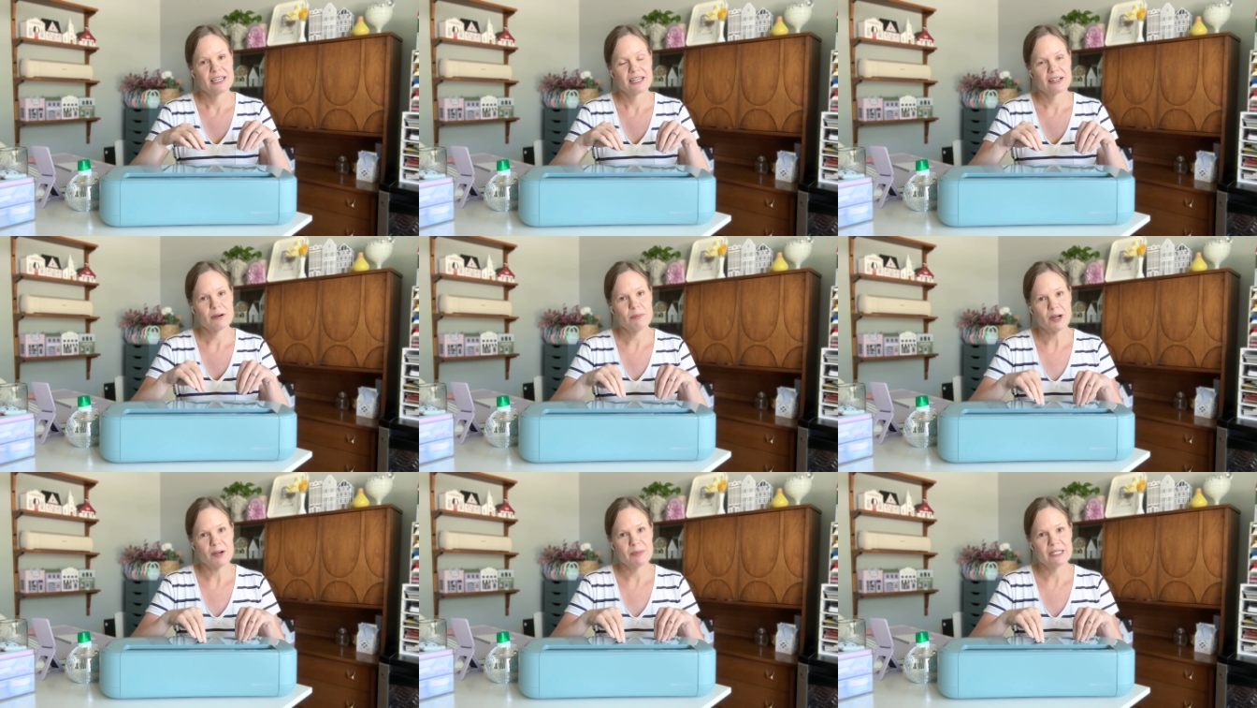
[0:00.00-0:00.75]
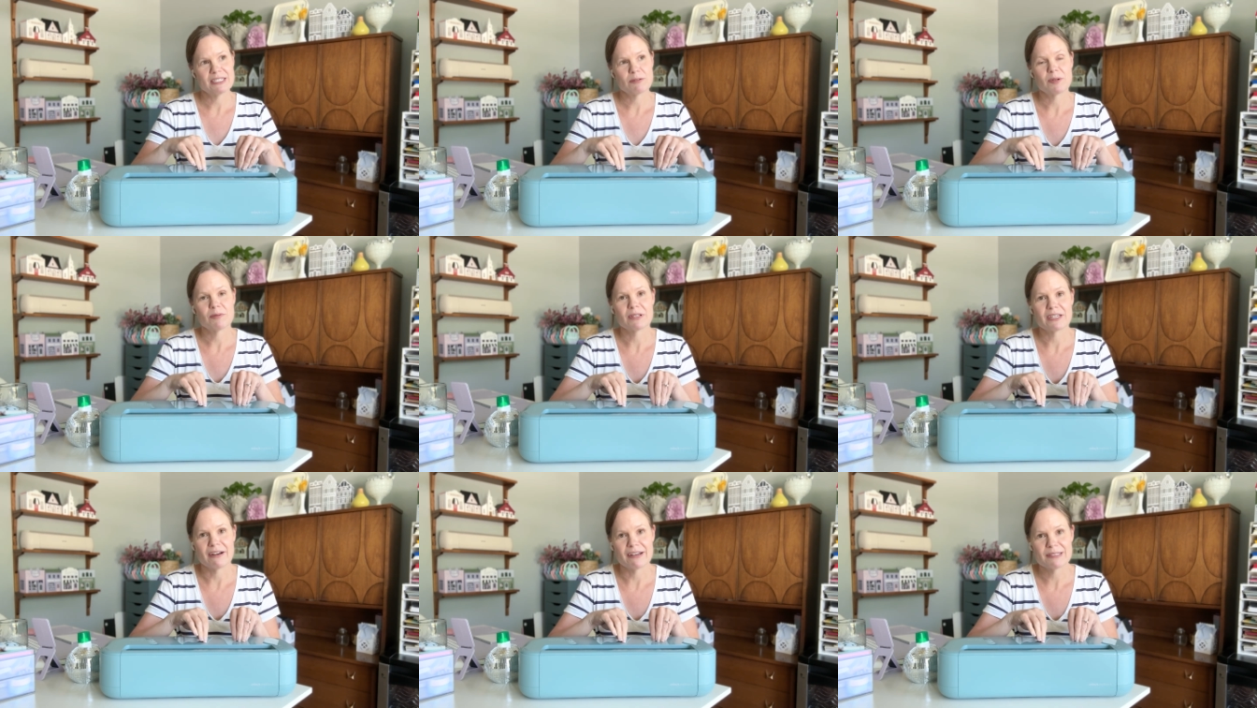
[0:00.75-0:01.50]
compartments. It'd be
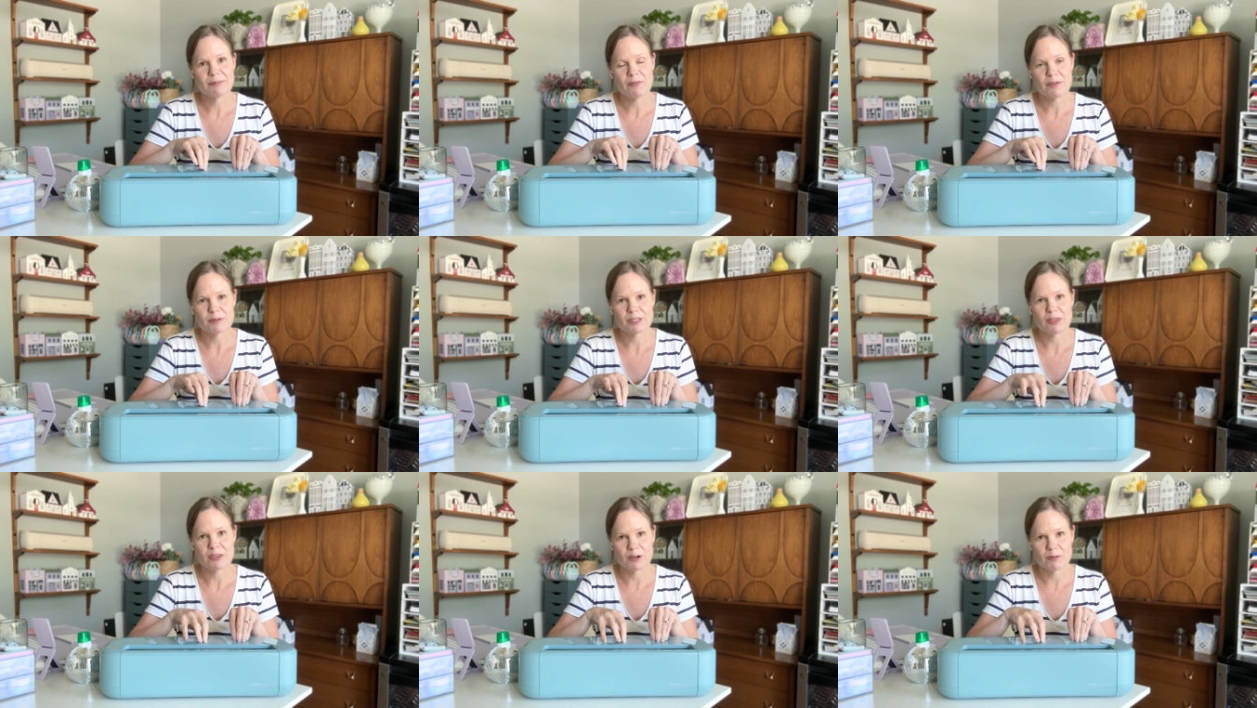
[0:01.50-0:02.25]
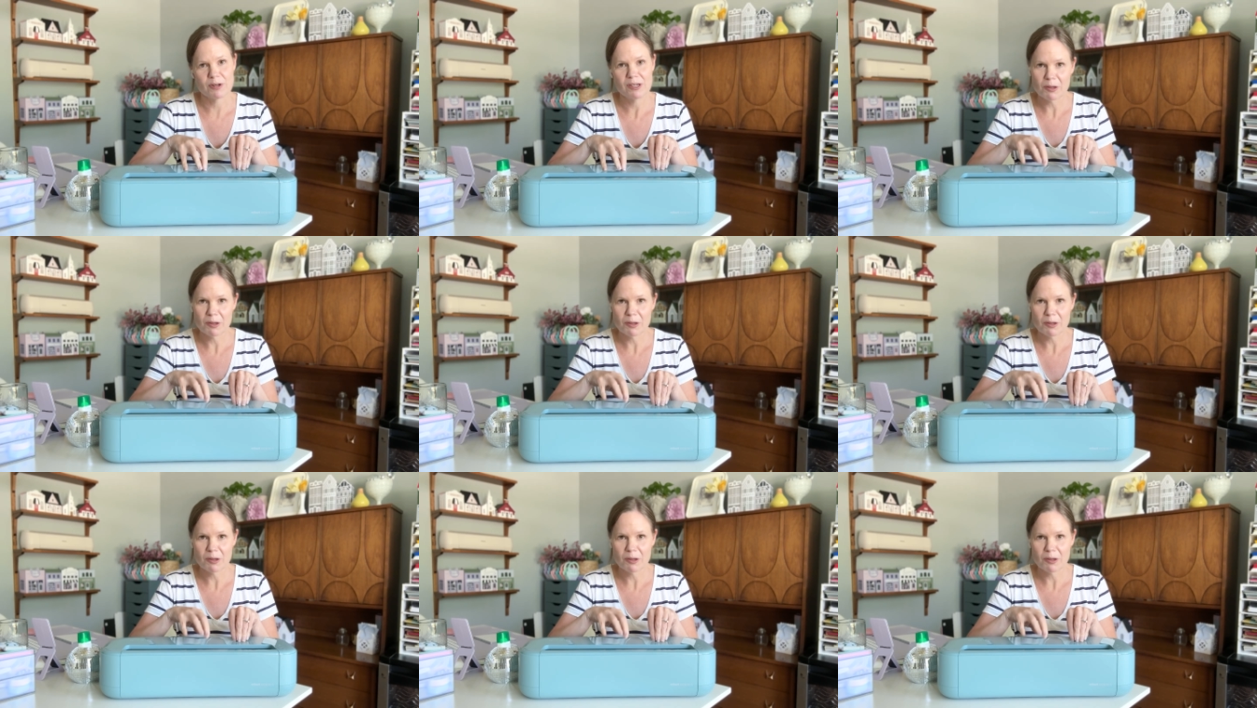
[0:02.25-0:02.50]
really awesome if there was a third one.